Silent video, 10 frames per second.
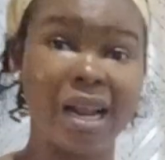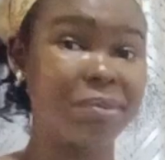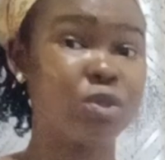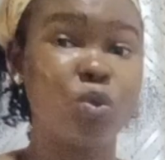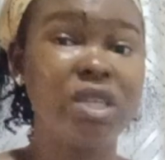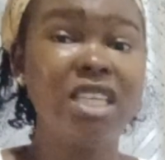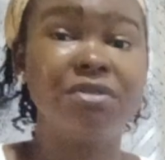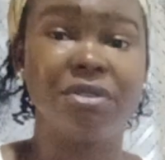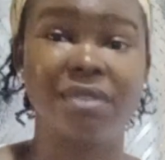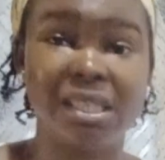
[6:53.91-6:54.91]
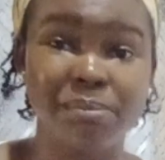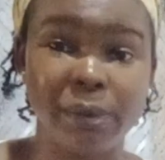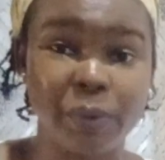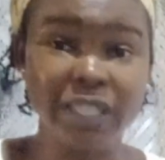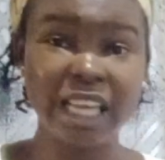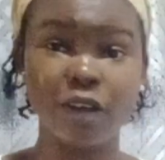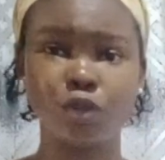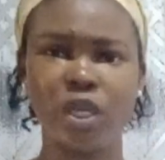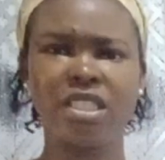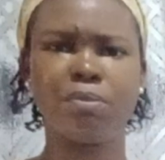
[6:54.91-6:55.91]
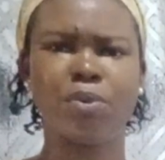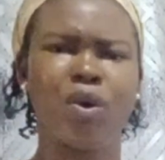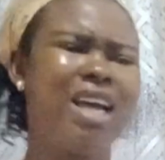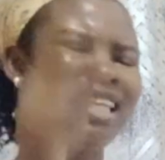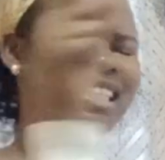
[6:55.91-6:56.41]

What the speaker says: that means we need 15 people, if 20 people.